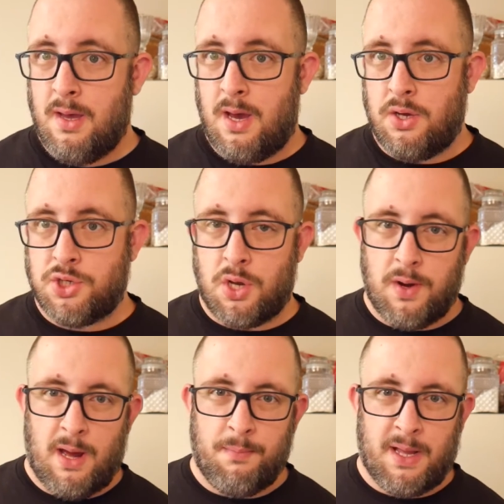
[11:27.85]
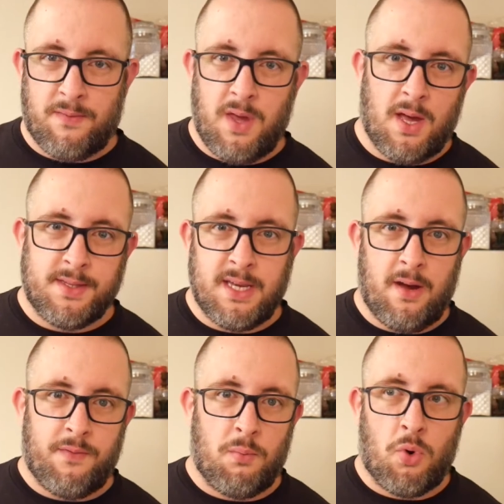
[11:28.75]
I usually go down and pick fiance
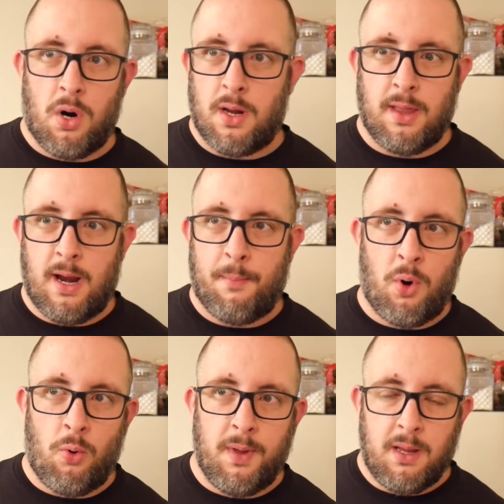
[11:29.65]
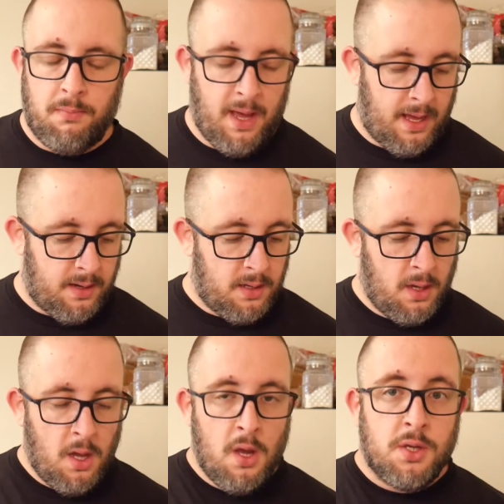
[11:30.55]
up from work, and then I'm home and in bed.
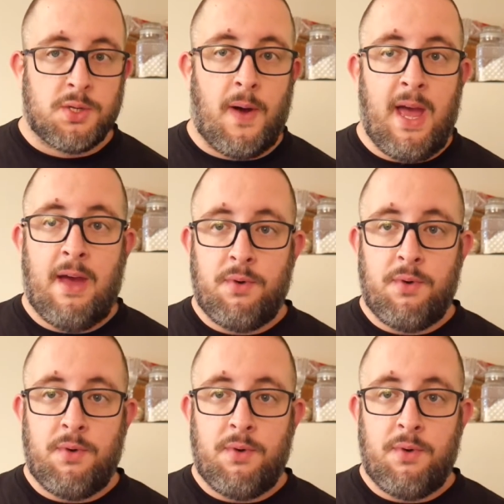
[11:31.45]
So I have